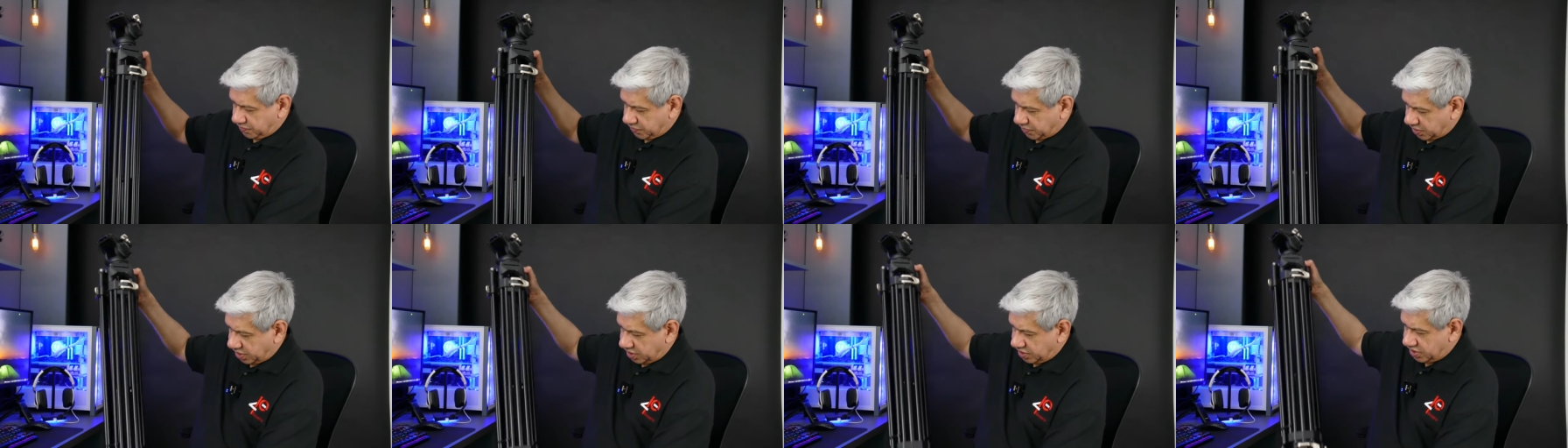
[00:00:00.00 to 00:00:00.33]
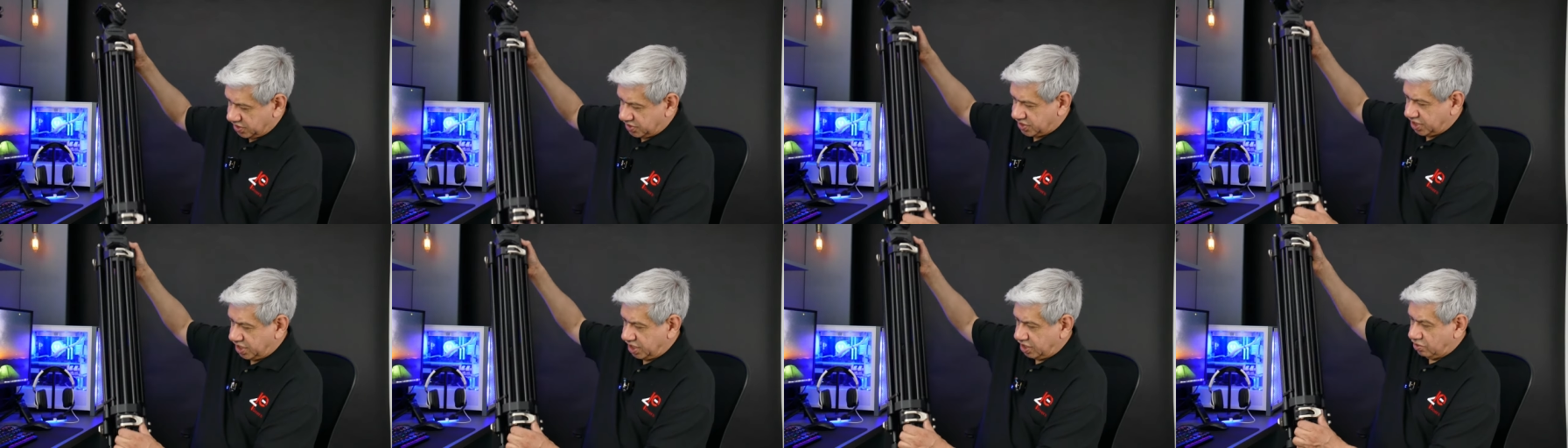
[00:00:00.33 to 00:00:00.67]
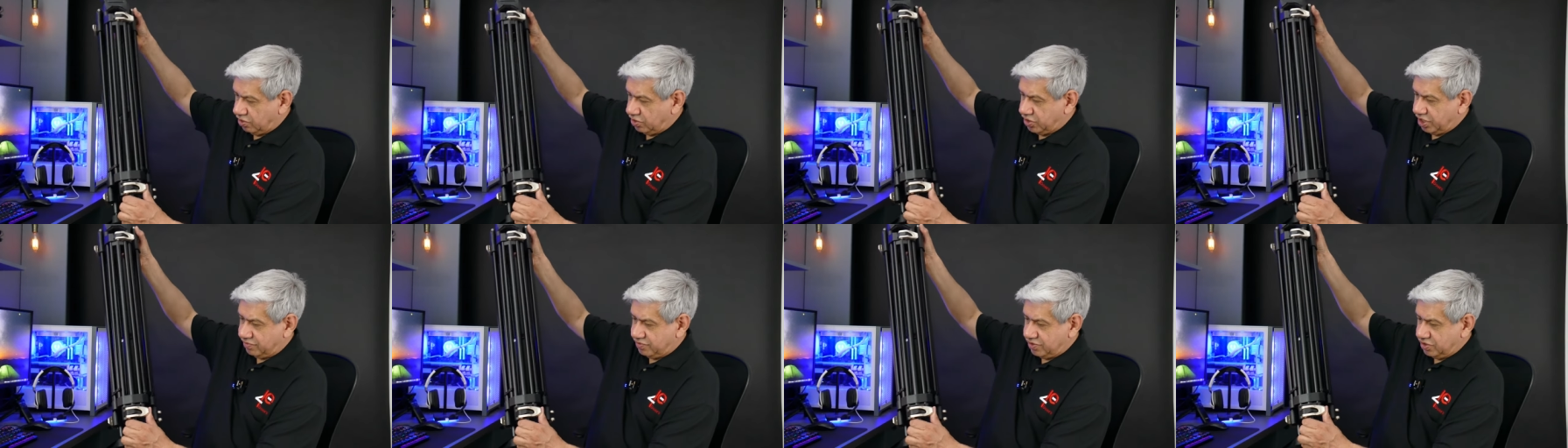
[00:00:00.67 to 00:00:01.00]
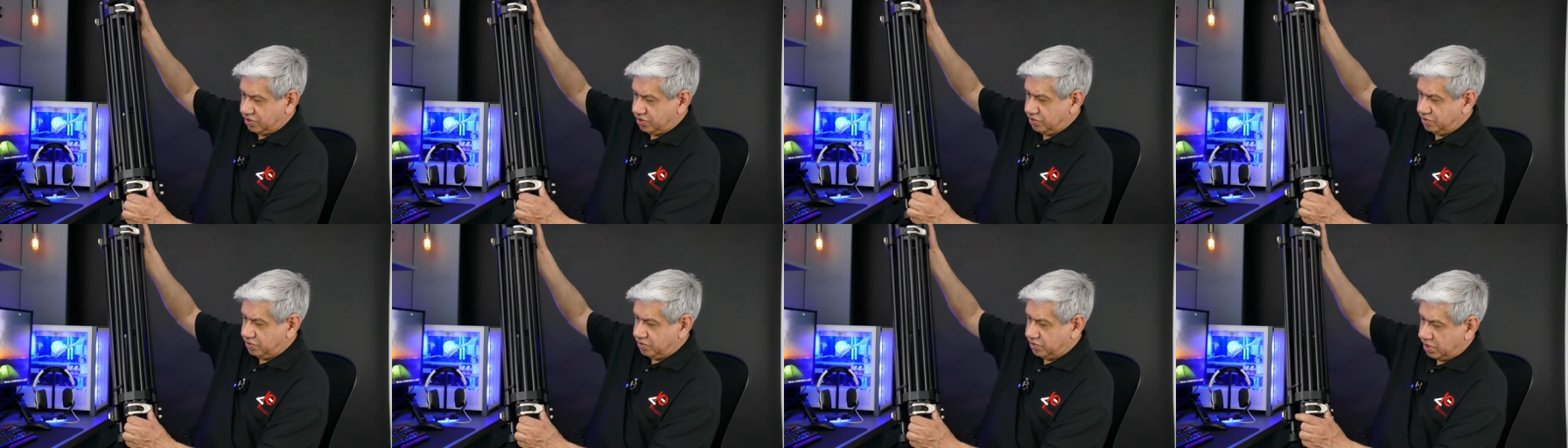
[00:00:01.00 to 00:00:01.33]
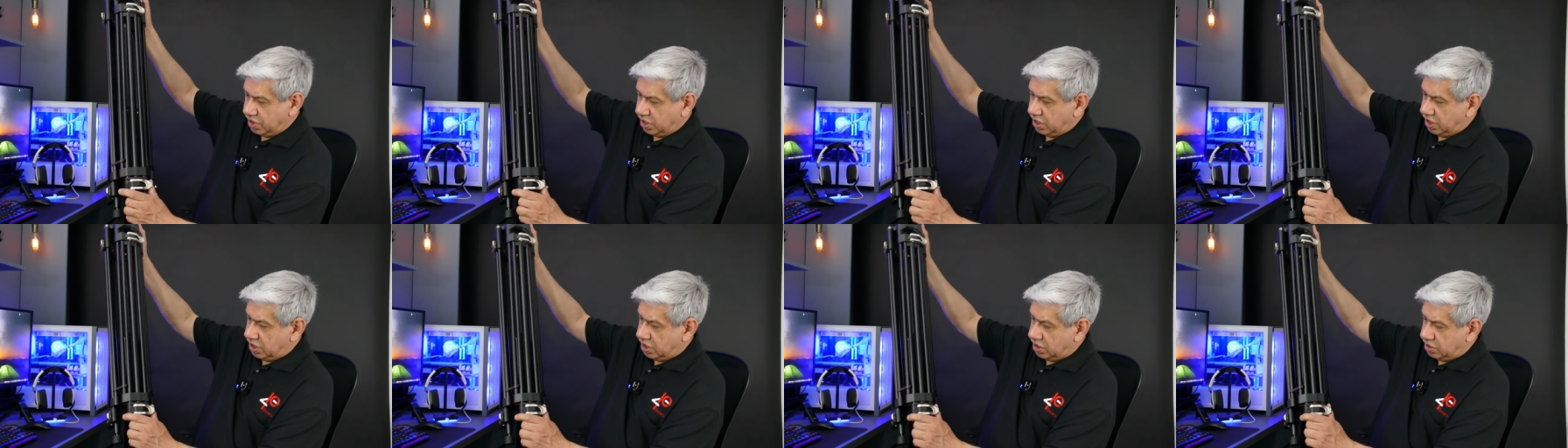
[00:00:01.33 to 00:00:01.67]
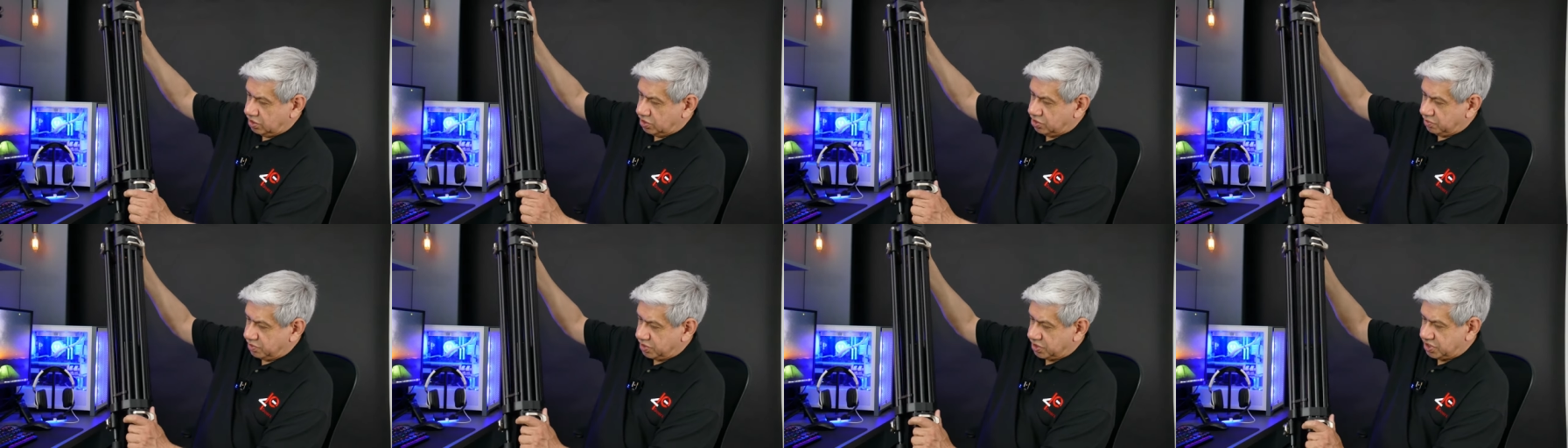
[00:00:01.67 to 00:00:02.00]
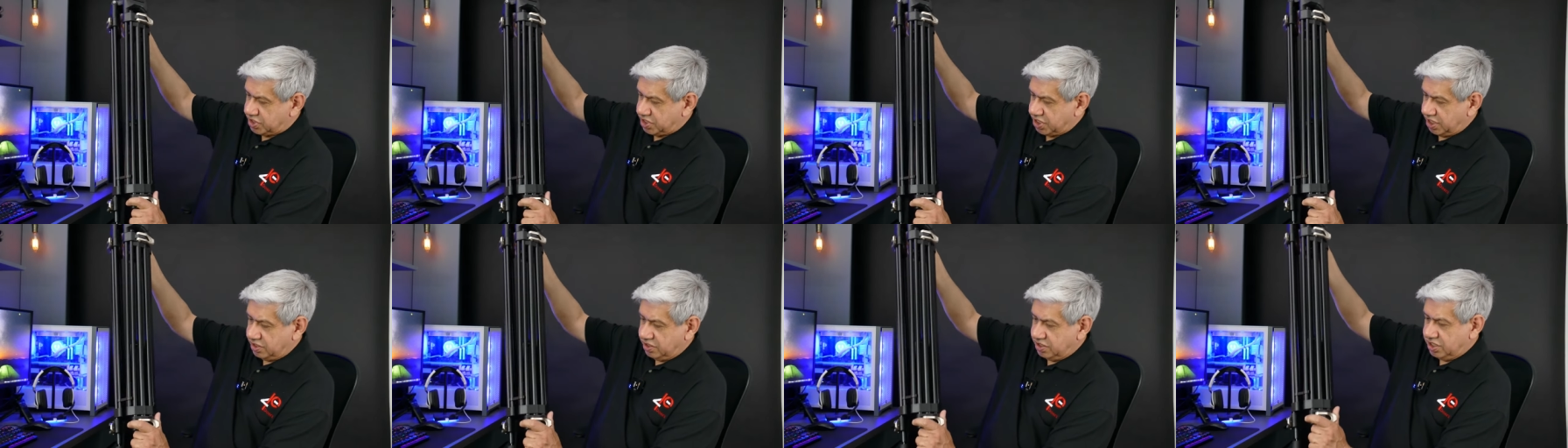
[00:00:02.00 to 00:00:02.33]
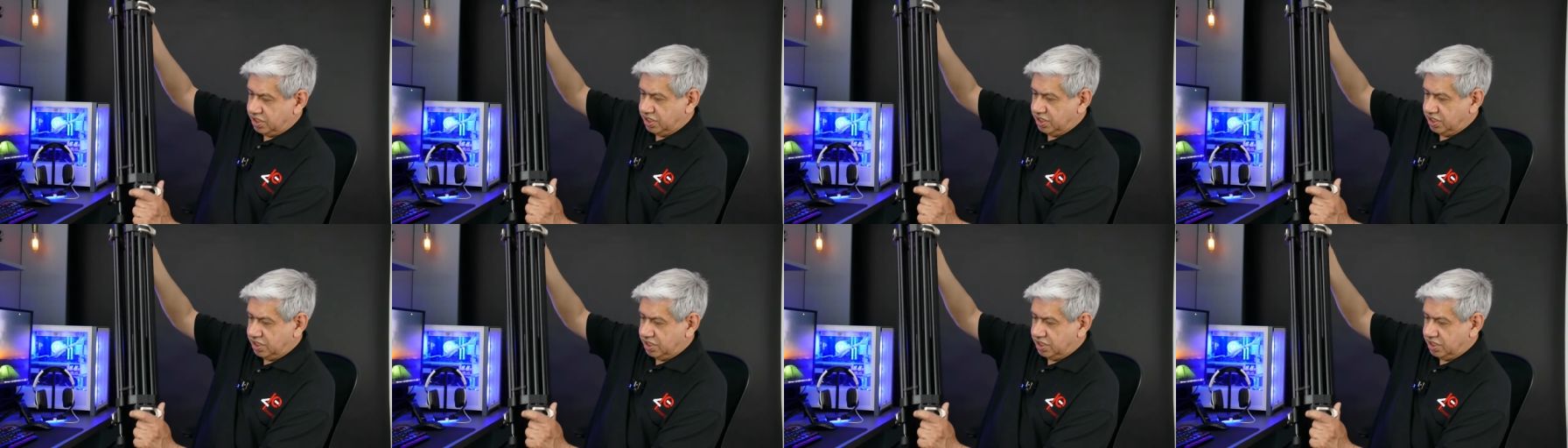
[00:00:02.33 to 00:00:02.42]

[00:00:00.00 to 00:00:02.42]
I understand all you have to do to extend